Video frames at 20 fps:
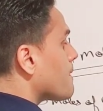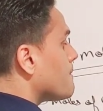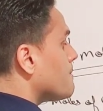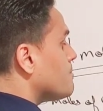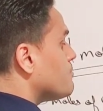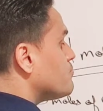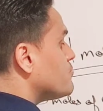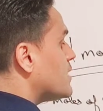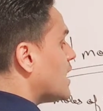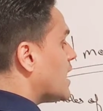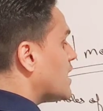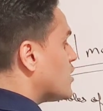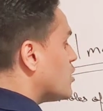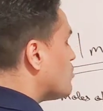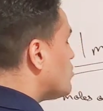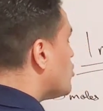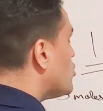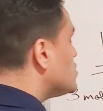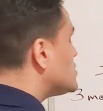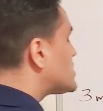Now your
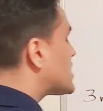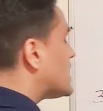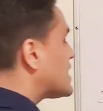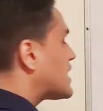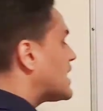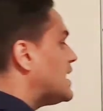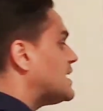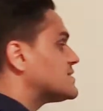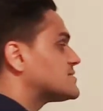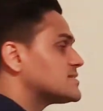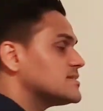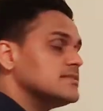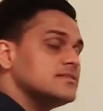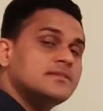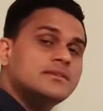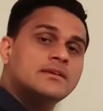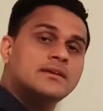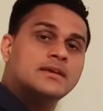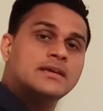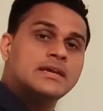moles can cancel
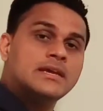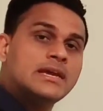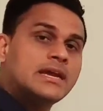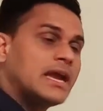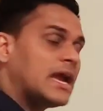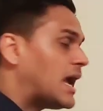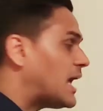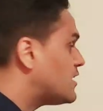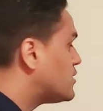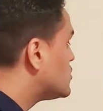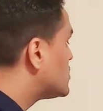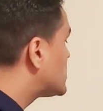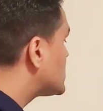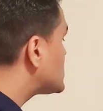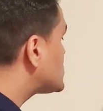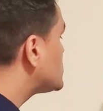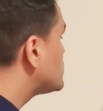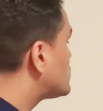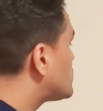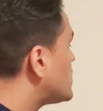and you'll just
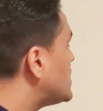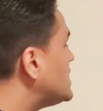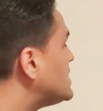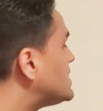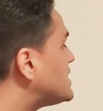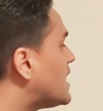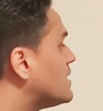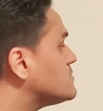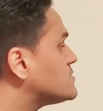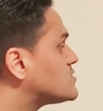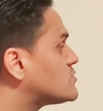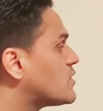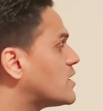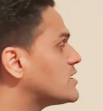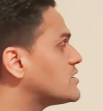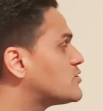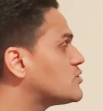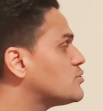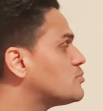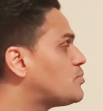do 3 times
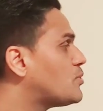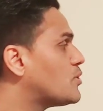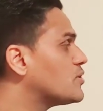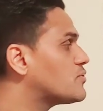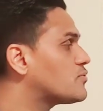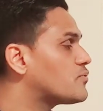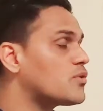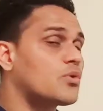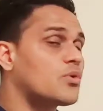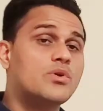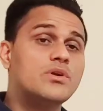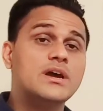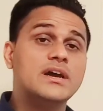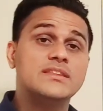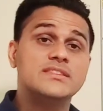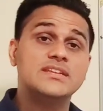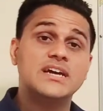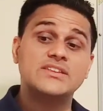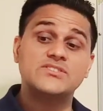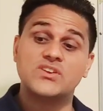22.4 and
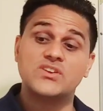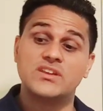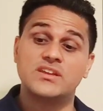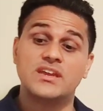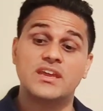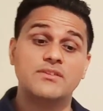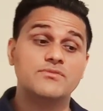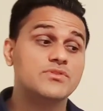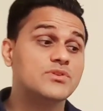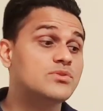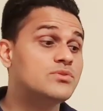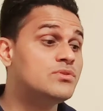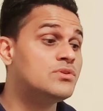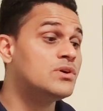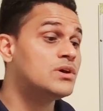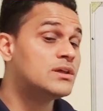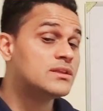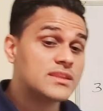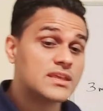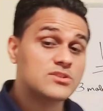that's going to give you
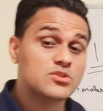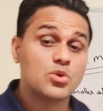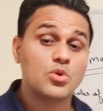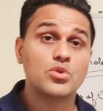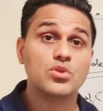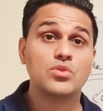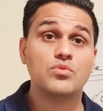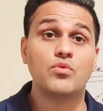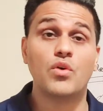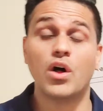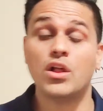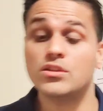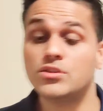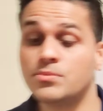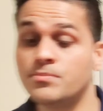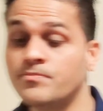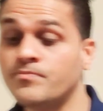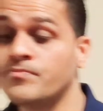the total volume.